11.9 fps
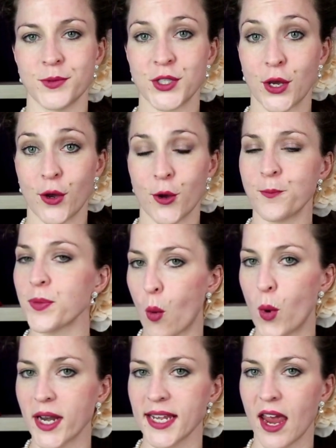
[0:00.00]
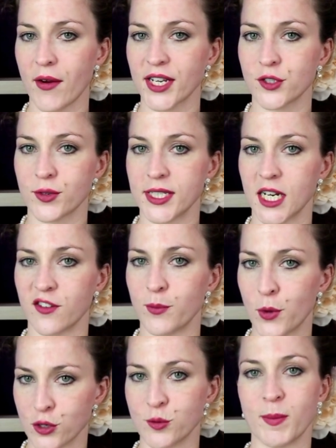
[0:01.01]
So, one characteristic of
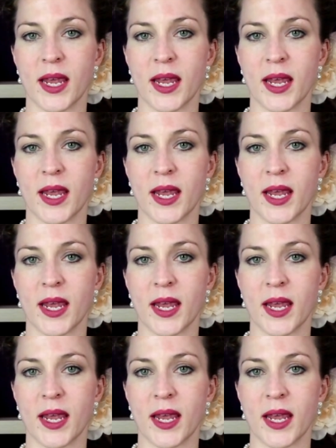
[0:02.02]
most